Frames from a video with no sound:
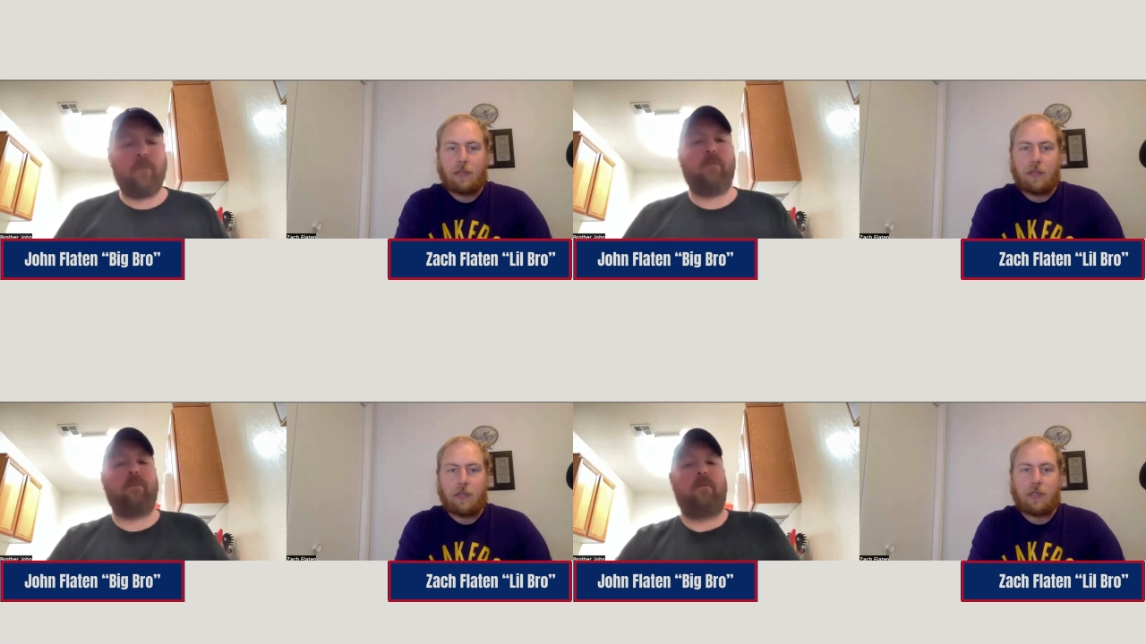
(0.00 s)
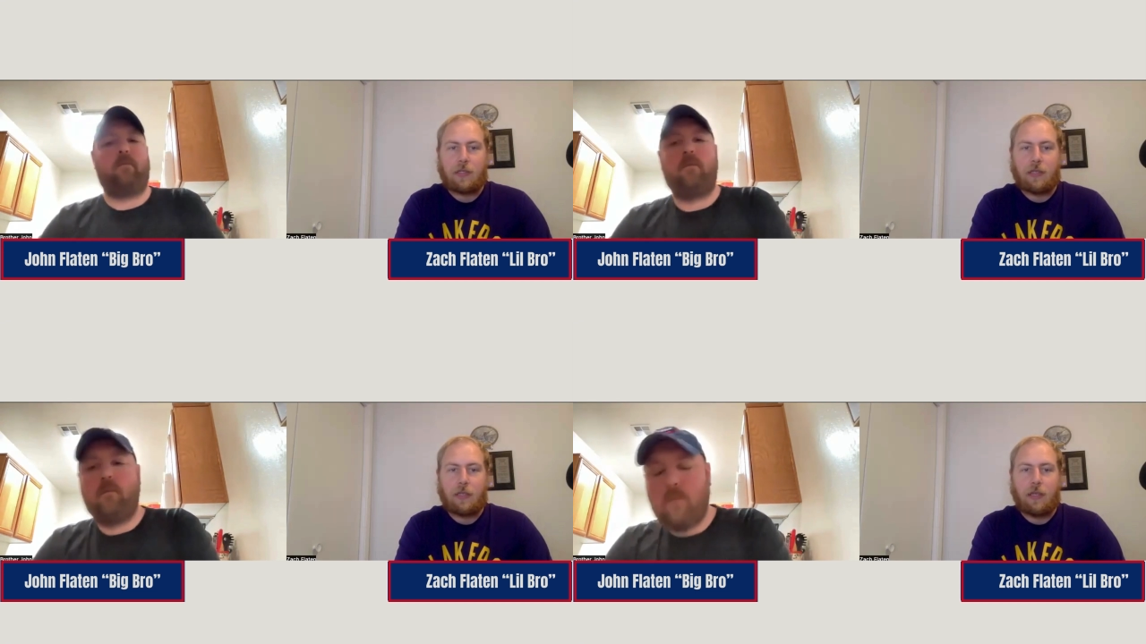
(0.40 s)

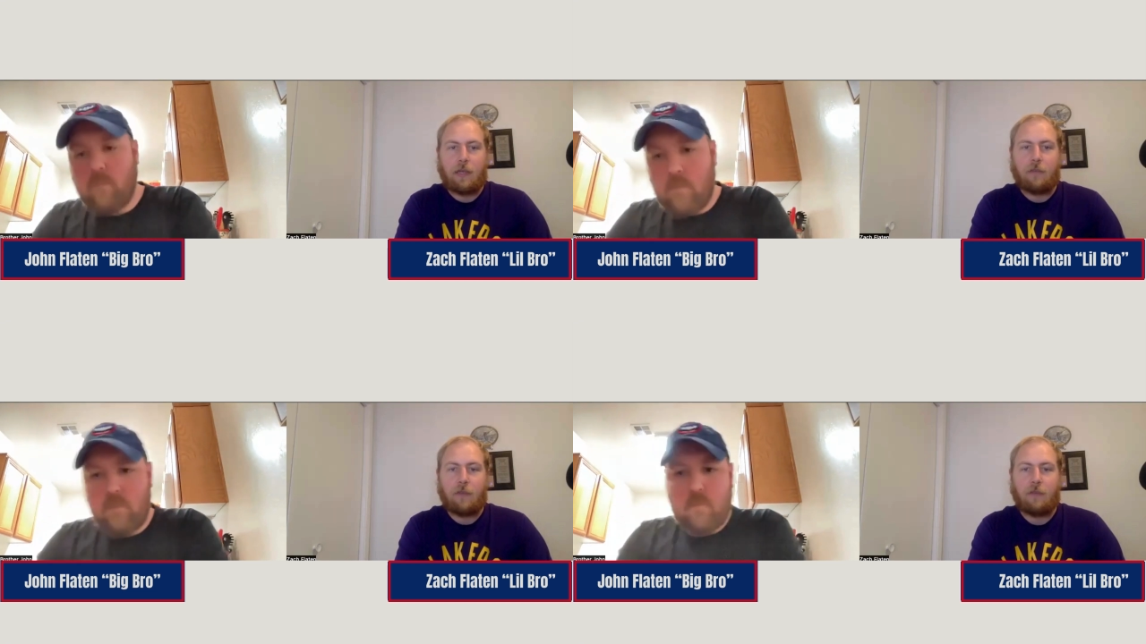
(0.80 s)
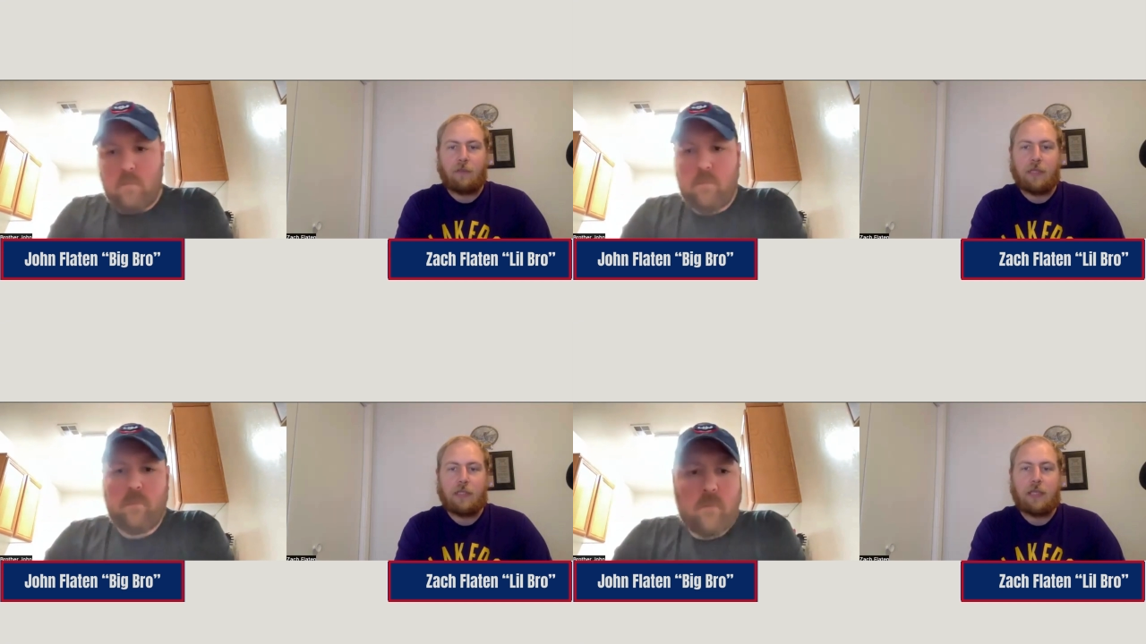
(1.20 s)
Speaker 1: Just if, if
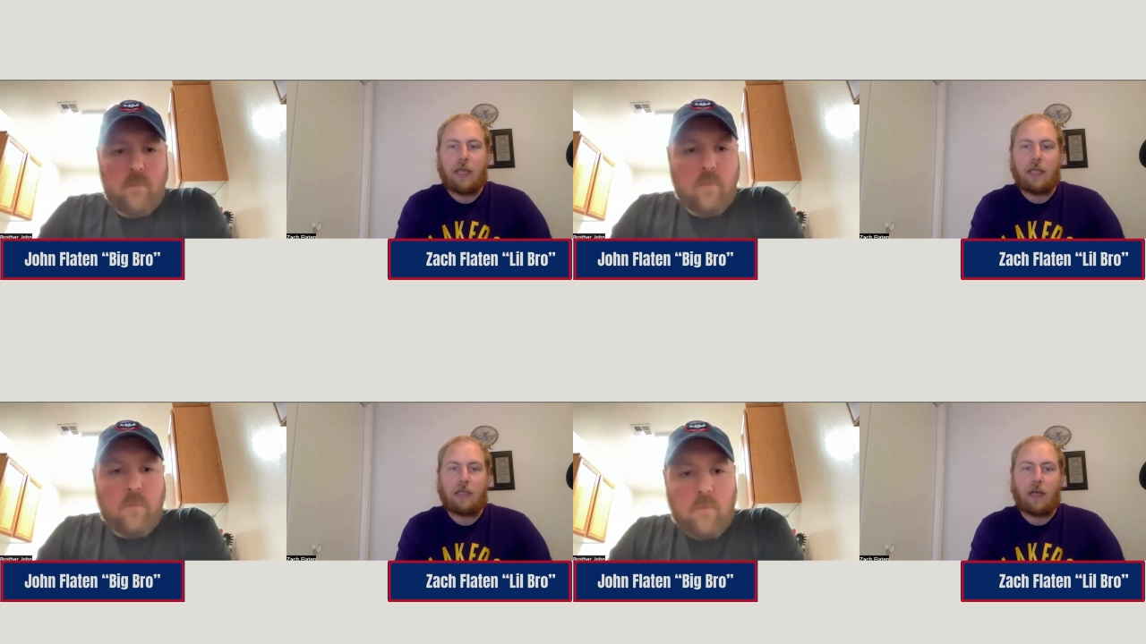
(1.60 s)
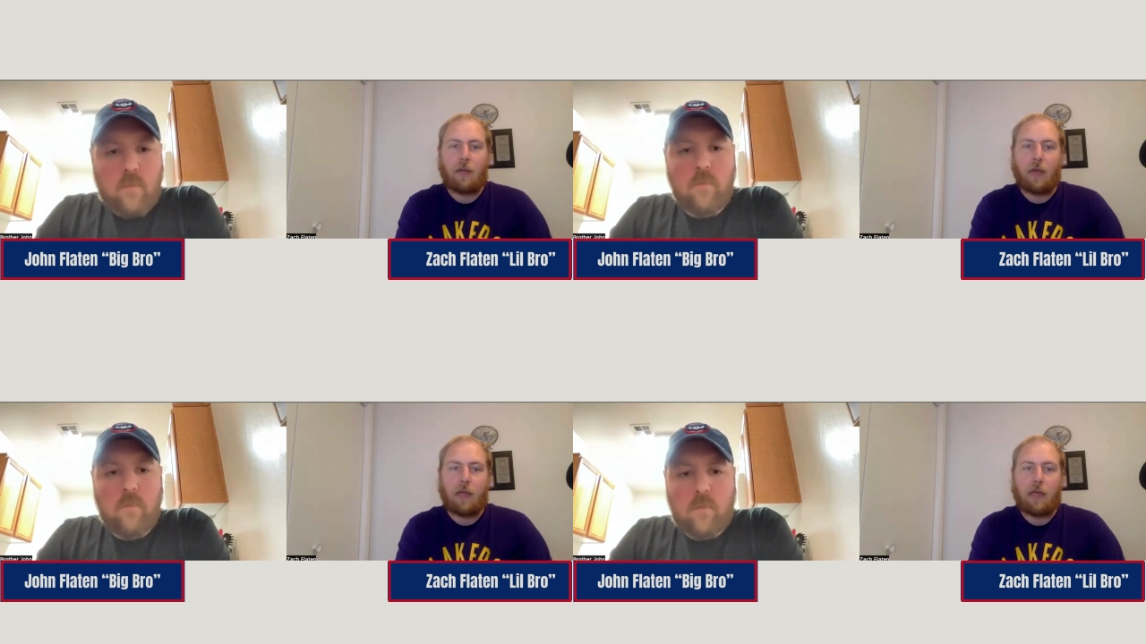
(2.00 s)
PCA is
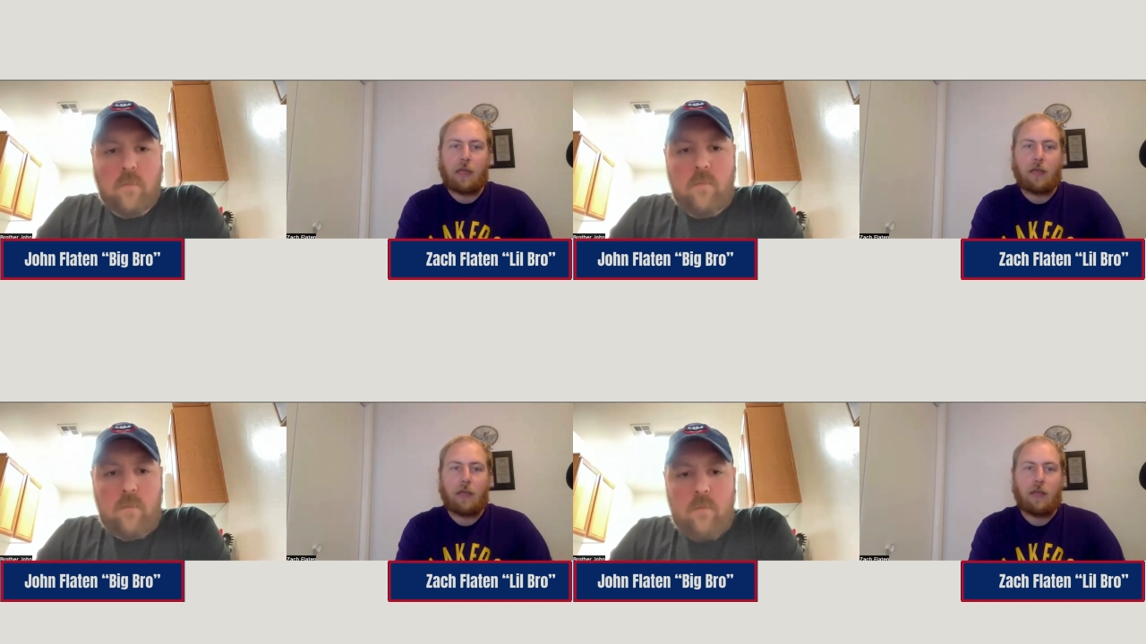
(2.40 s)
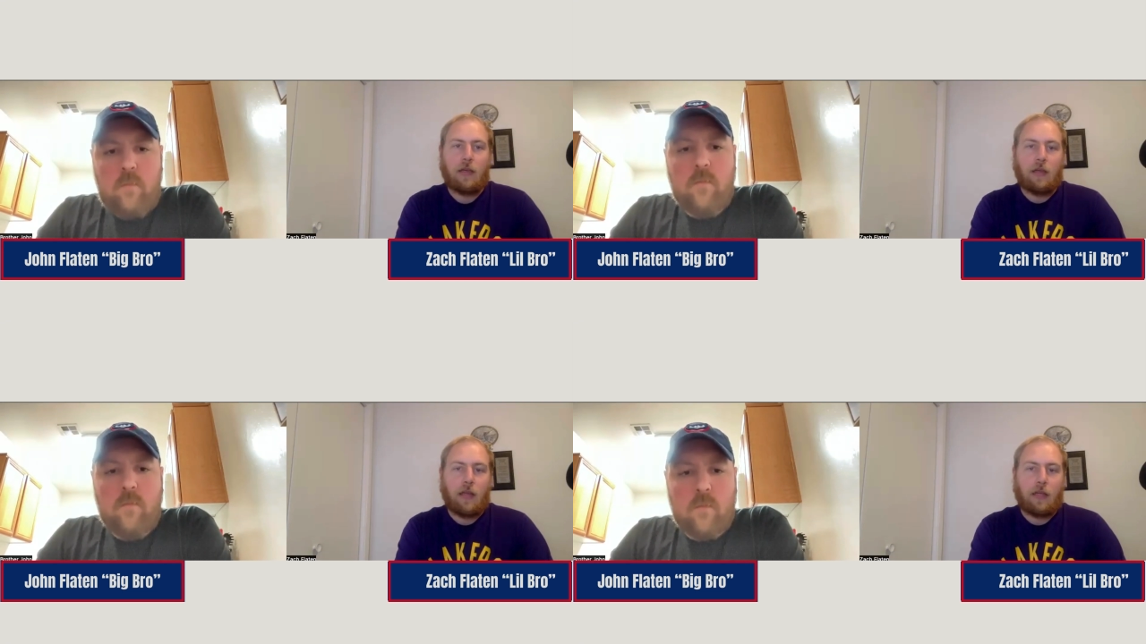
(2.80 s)
not ready,
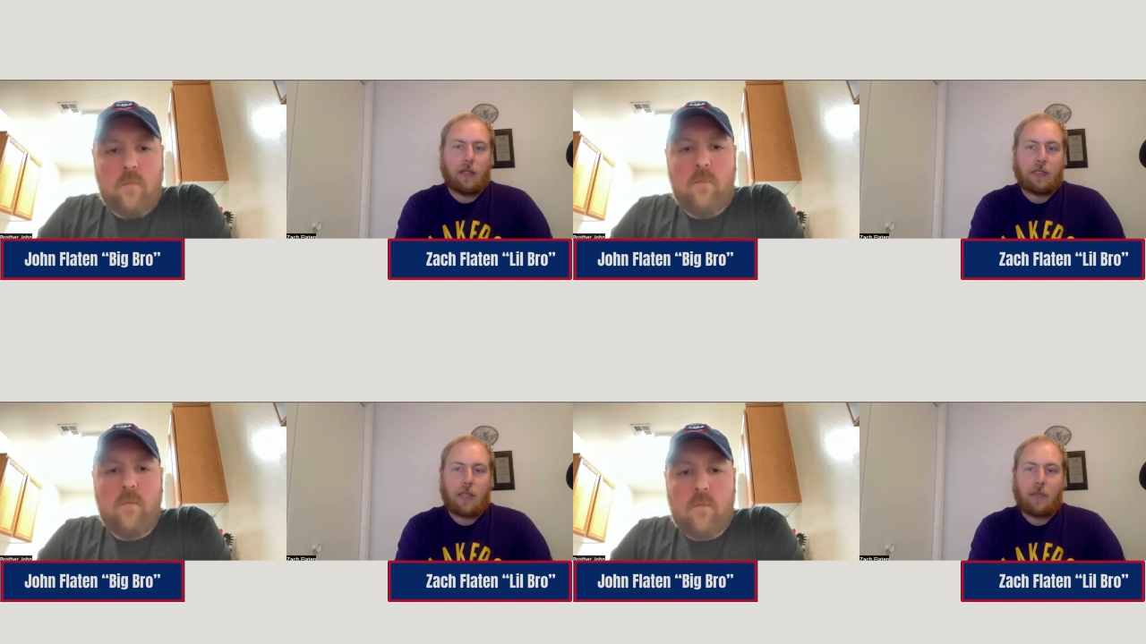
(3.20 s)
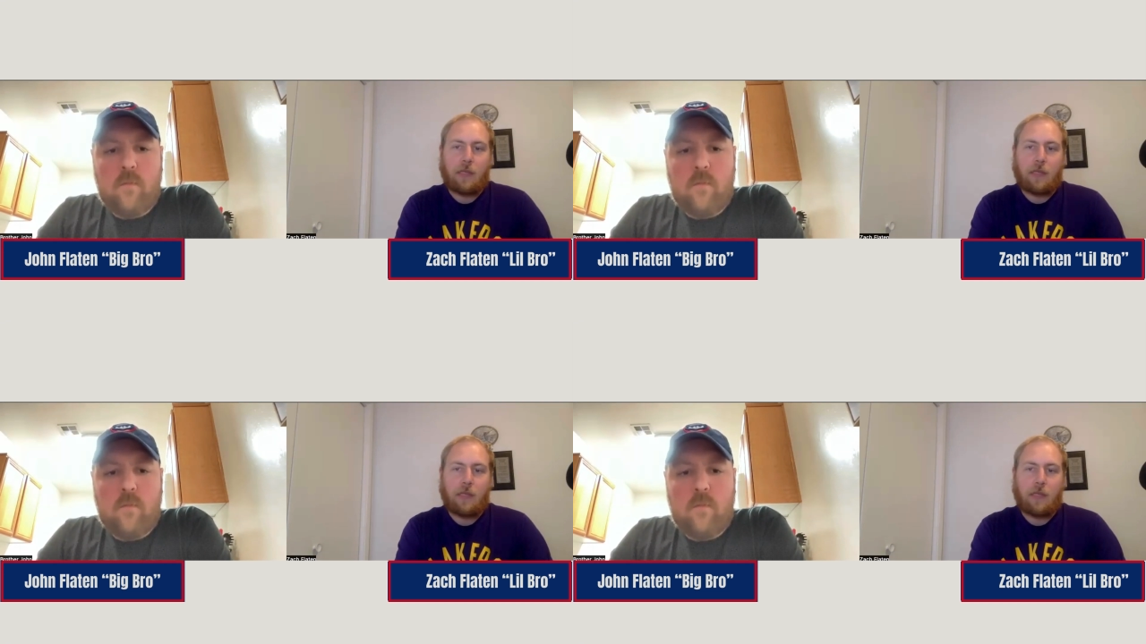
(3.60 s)
like let's say